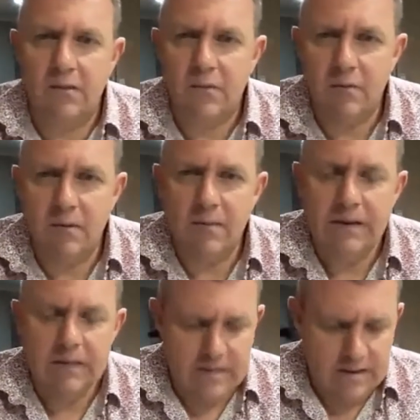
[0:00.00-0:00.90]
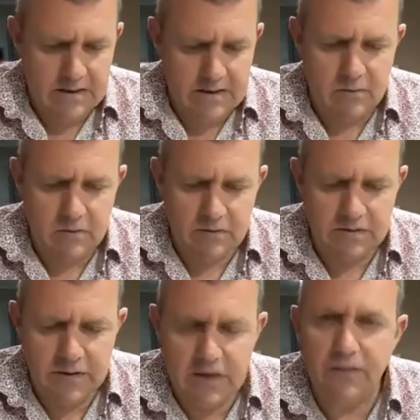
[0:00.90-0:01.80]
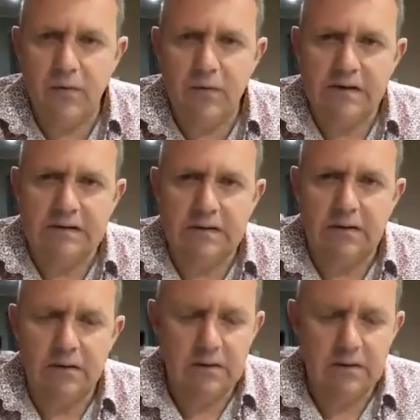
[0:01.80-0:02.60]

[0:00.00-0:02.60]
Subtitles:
problem. They were also there for me. So